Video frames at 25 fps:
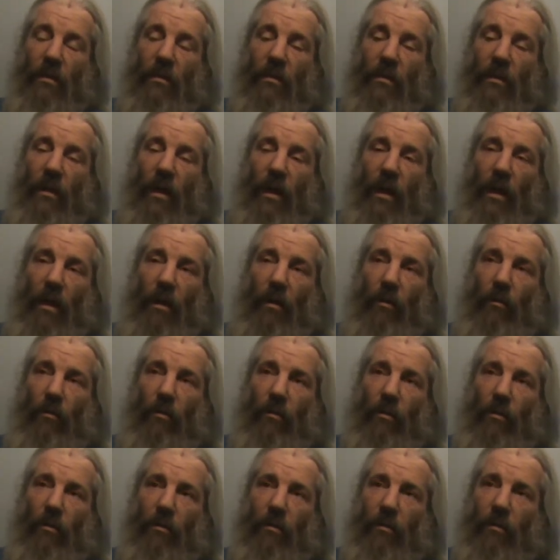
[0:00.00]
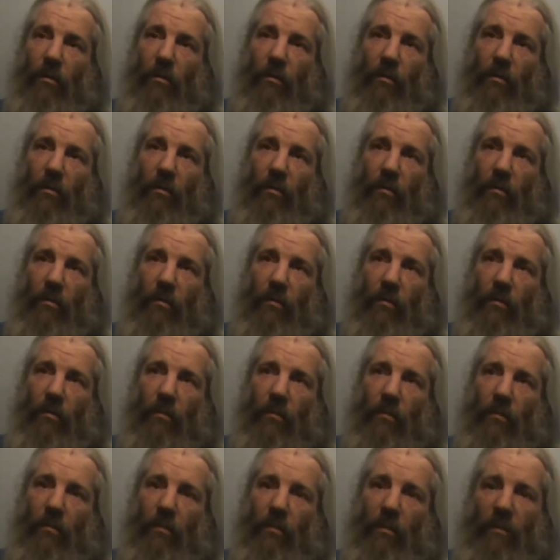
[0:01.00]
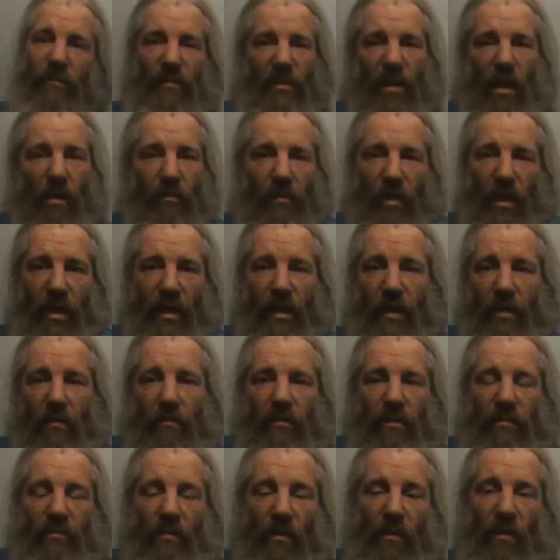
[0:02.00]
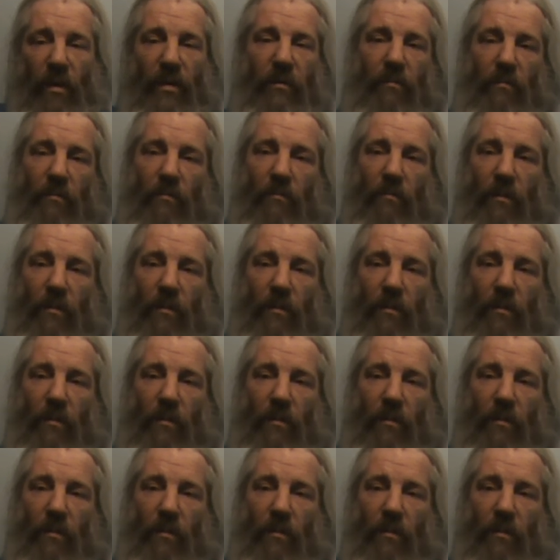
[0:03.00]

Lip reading: Now, if I don't get it, it's fine,